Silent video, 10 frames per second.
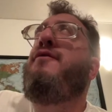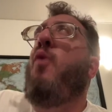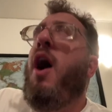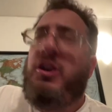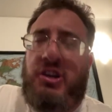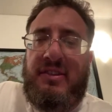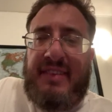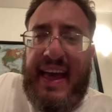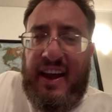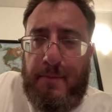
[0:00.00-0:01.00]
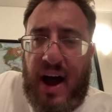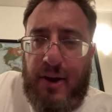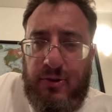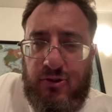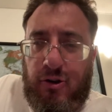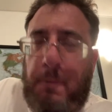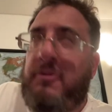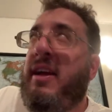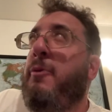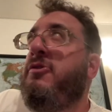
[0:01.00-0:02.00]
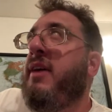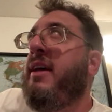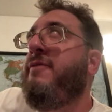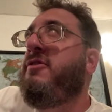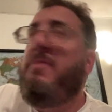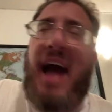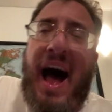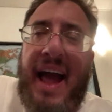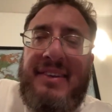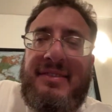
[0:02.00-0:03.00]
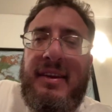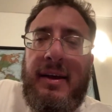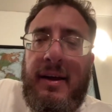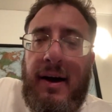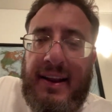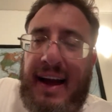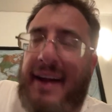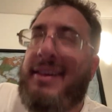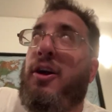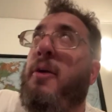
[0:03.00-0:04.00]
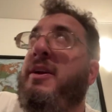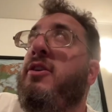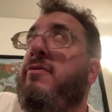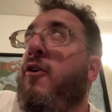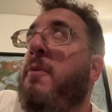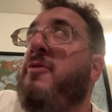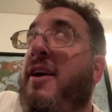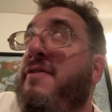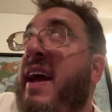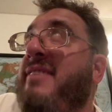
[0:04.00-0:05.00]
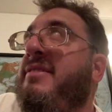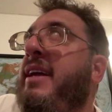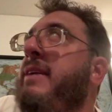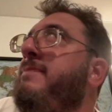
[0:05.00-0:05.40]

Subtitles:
Washington saying goodbye to his troops. It was like some guys in Continental Army uniforms, very fancy.